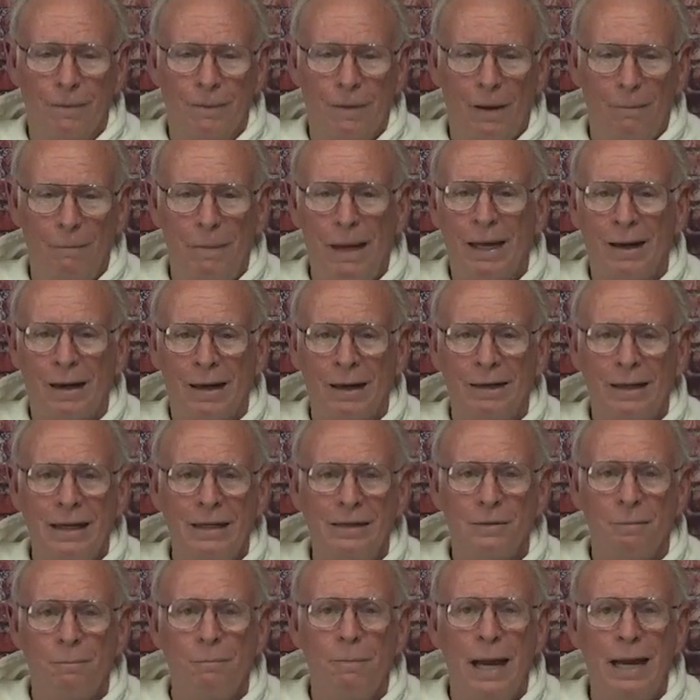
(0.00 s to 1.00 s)

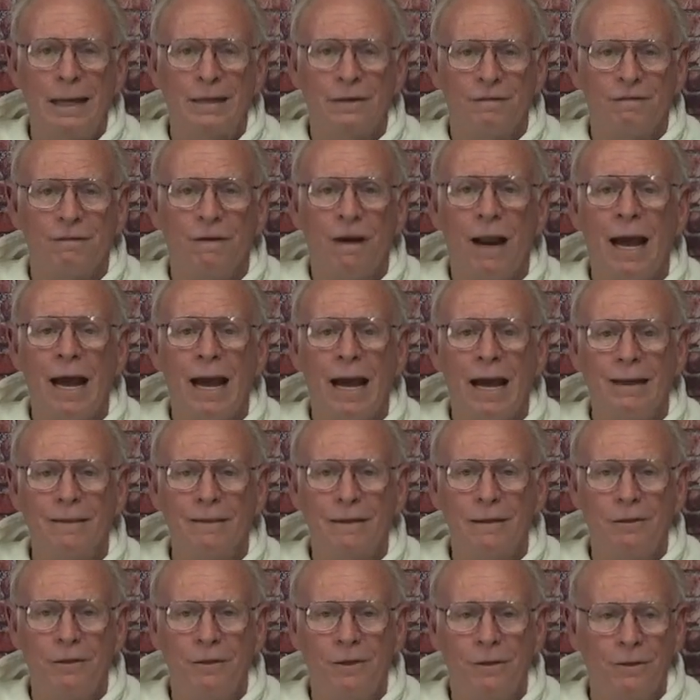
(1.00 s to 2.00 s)
abilities, best flying
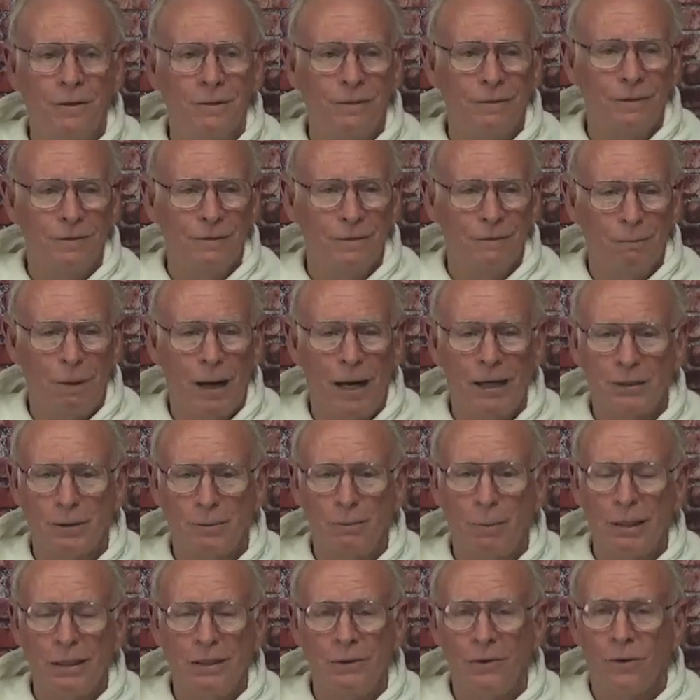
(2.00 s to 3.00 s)
that you can
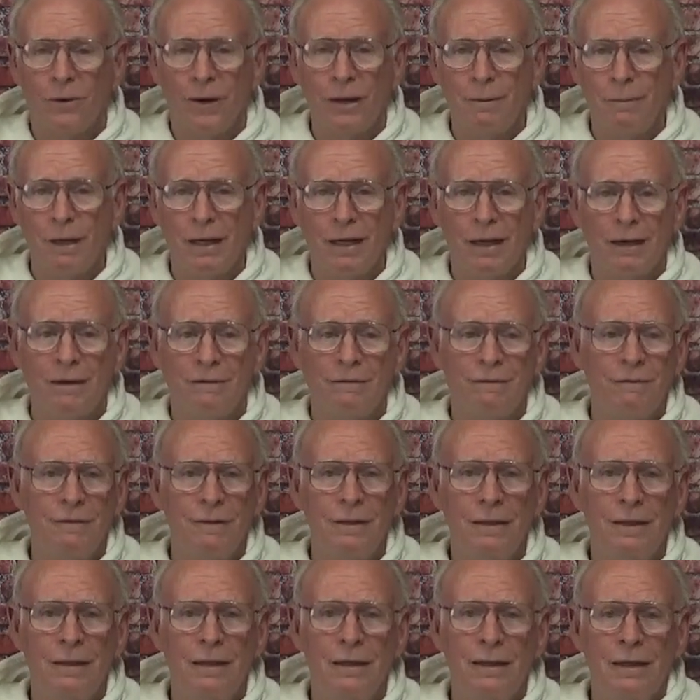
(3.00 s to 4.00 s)
possibly dream of.
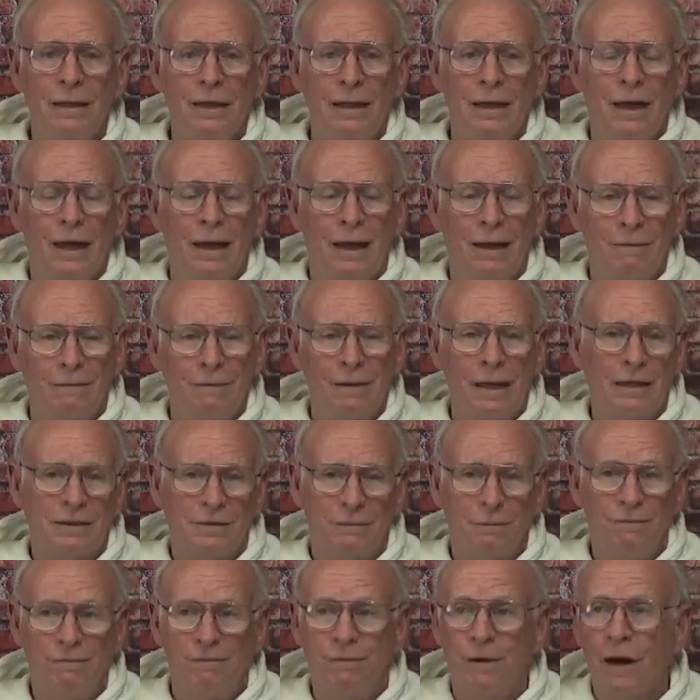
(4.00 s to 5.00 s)
We've got
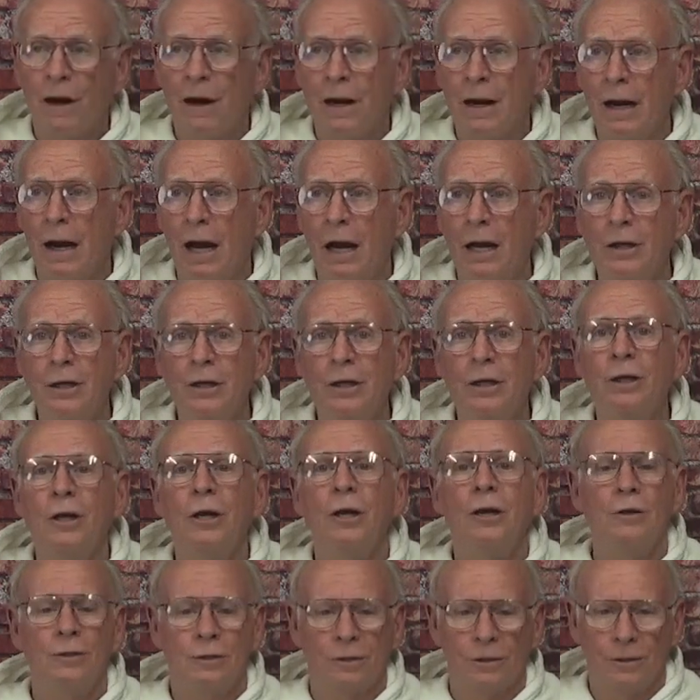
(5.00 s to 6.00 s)
some very
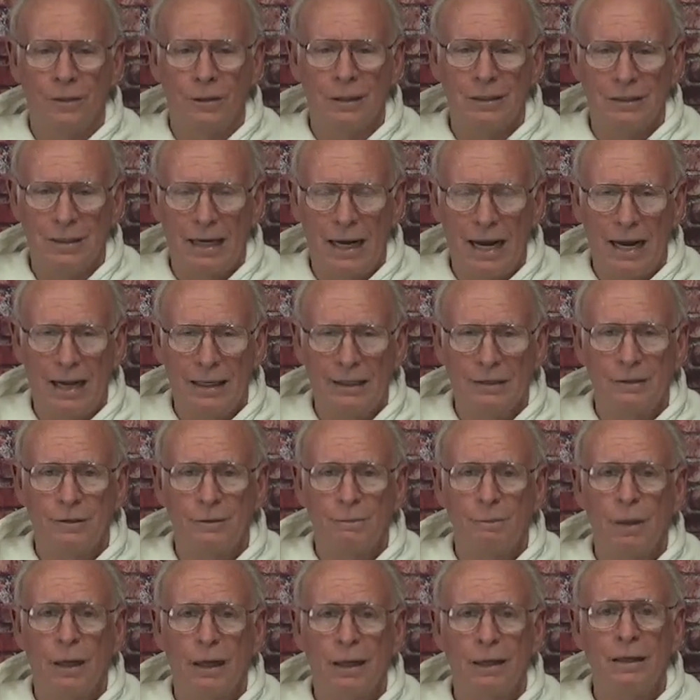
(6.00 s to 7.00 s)
unusual designs,
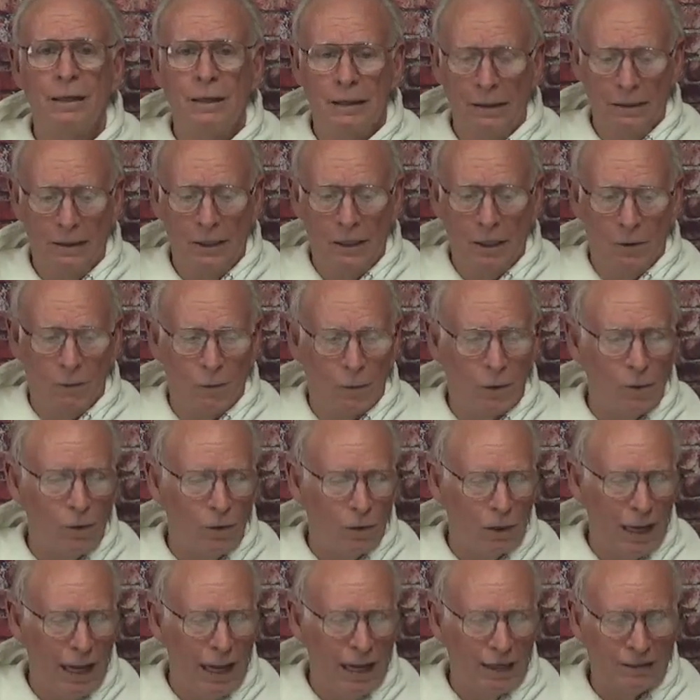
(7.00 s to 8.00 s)
but we're
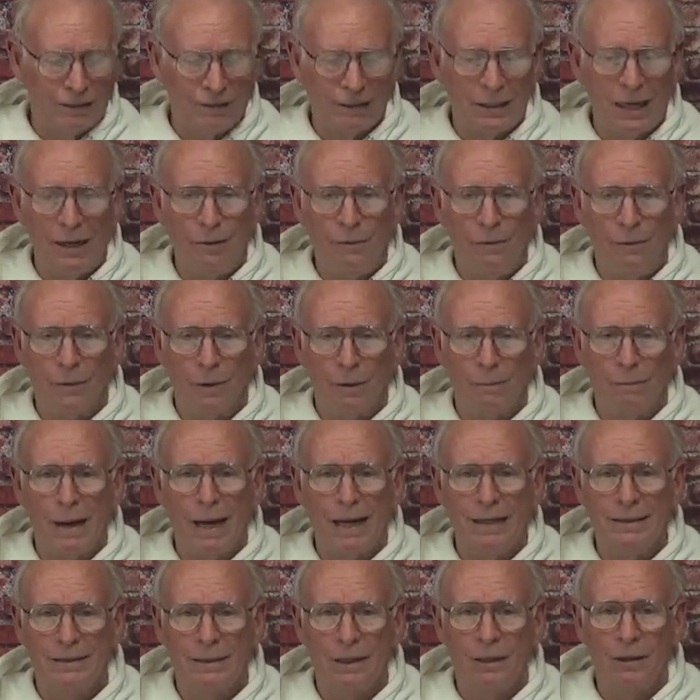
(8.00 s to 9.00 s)
going to kind of stay with the
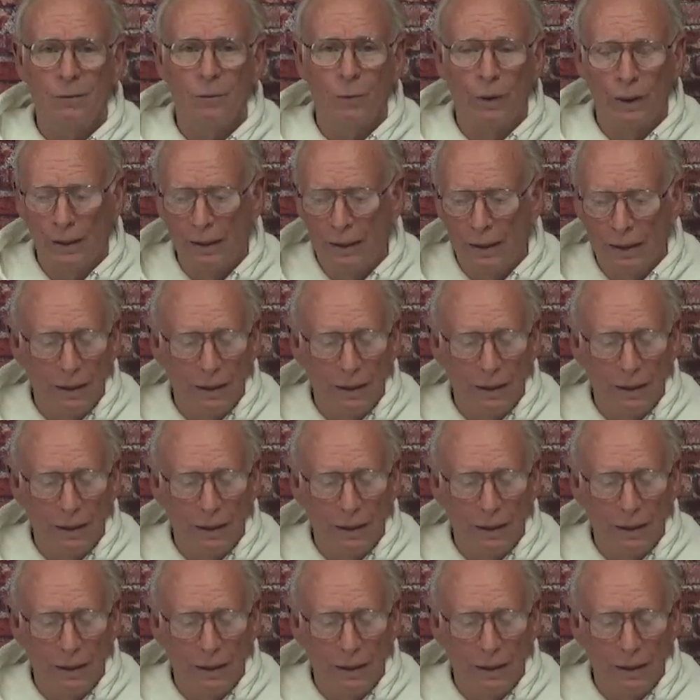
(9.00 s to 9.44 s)
basic one.